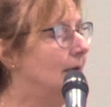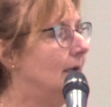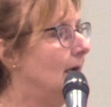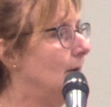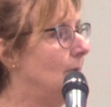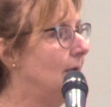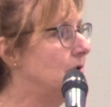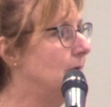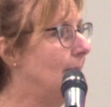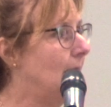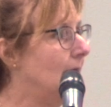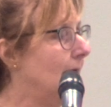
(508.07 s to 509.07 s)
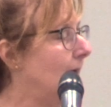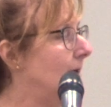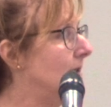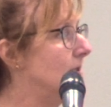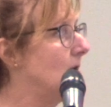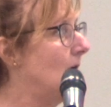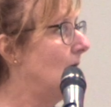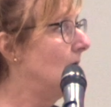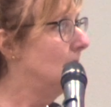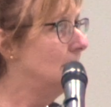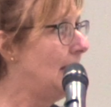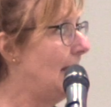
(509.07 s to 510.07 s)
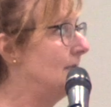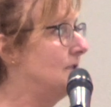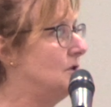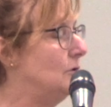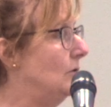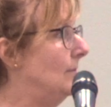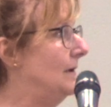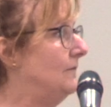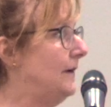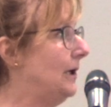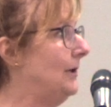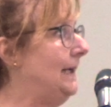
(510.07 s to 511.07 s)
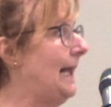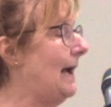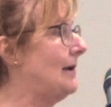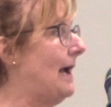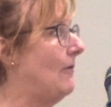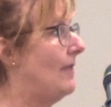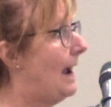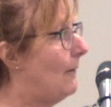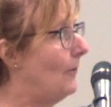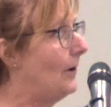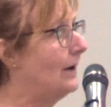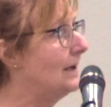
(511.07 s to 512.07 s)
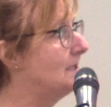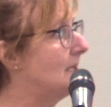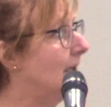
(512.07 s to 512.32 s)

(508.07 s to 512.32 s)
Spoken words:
God bless you, Mark, getting us all on Zoom and figuring out how that works.